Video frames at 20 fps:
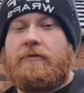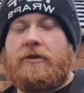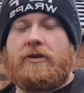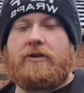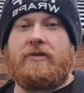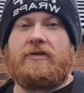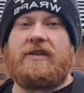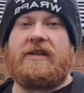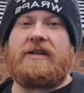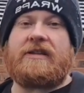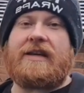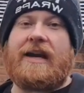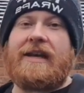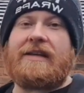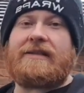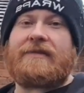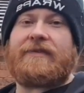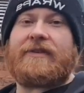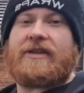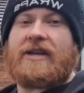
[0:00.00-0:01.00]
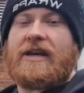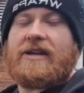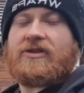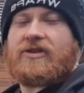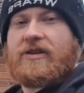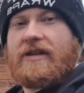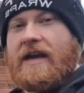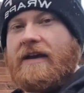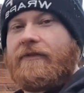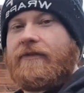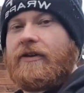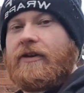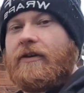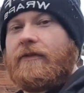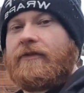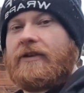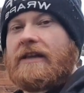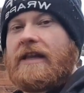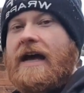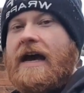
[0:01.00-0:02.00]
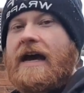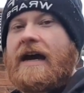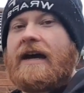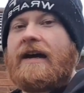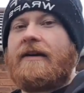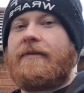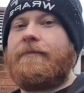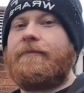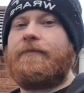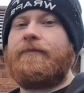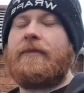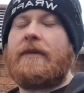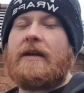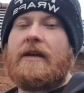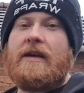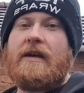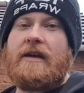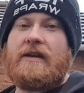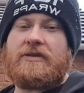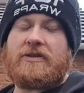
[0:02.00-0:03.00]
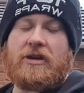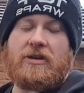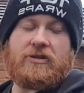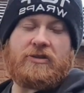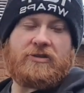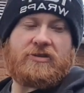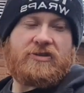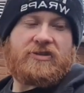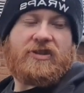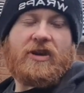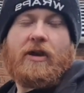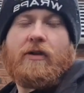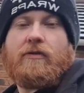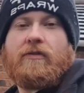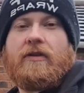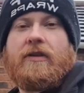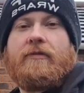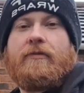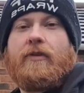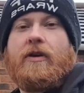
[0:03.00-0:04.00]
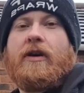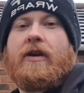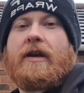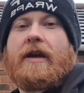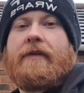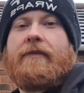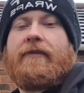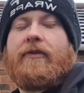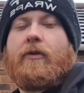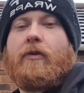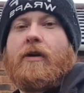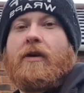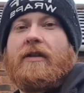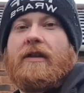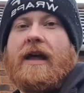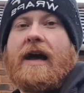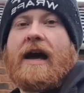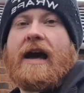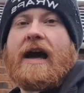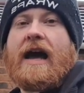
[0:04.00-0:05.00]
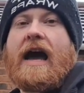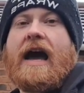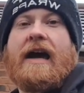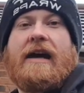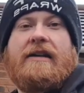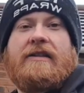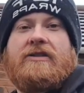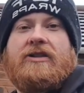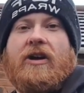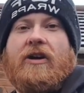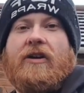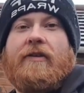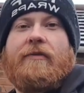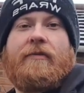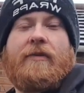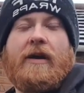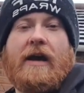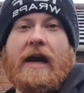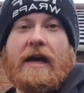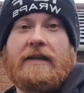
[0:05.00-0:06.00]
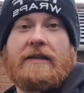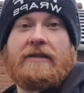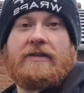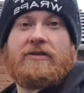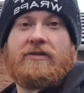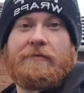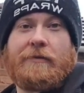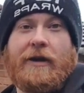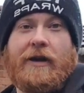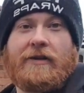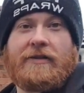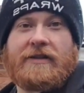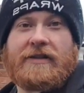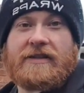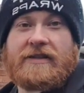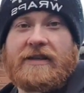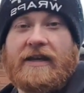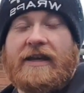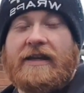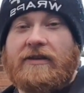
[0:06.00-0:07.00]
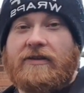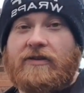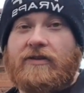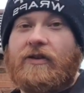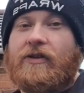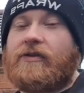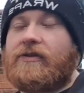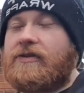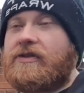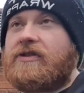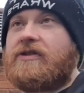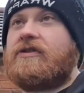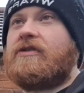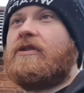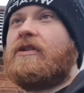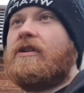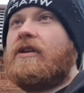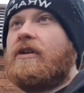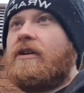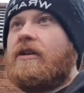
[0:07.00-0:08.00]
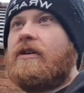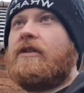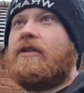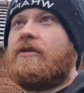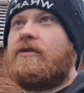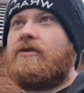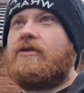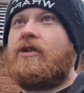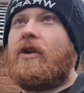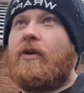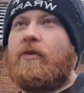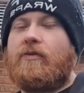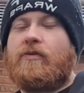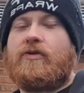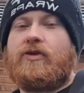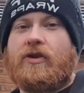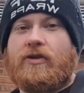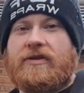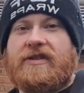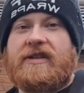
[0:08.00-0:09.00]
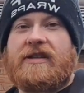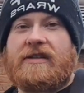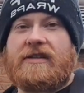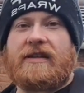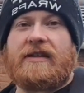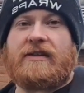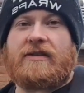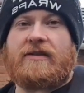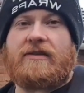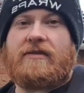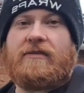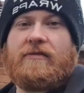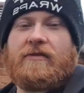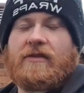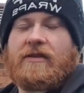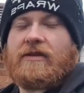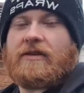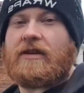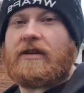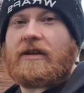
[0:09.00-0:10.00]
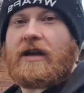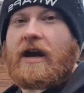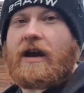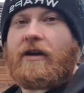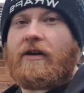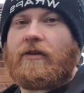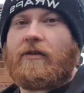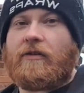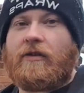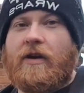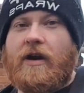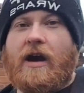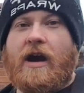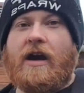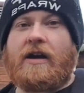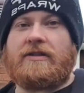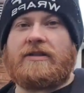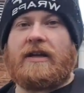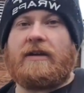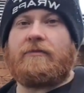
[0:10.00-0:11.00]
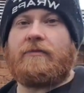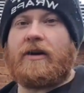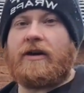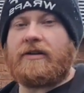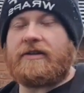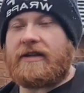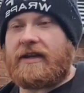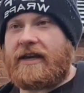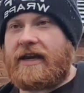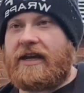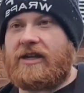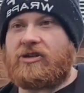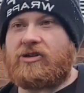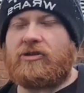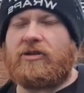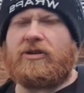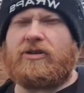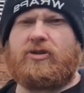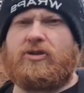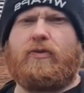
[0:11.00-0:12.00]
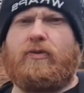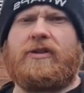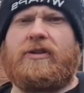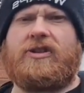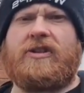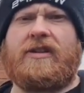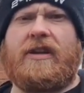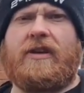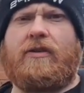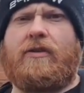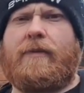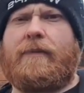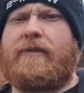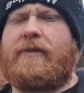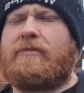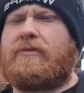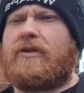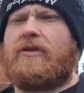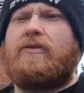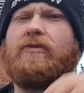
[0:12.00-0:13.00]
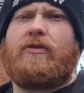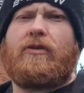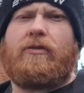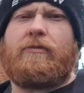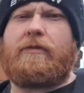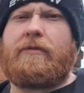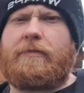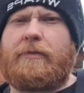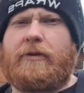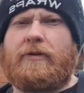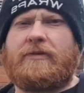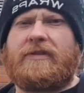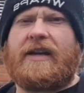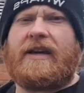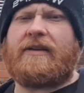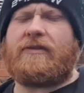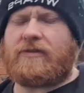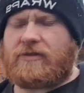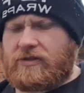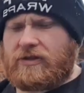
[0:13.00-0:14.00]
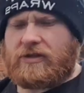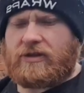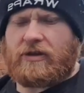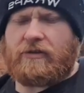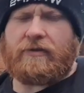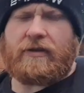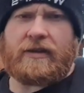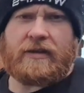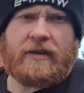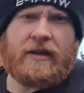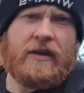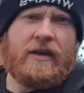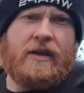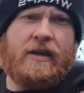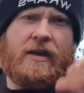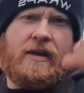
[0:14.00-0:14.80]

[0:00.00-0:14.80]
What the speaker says: because it takes the tension out of the other lat, so you're solely working for one lat at a time. And to be honest, it does do justice. It, you know, I don't mind occasionally switching it up from doing normal pull downs to doing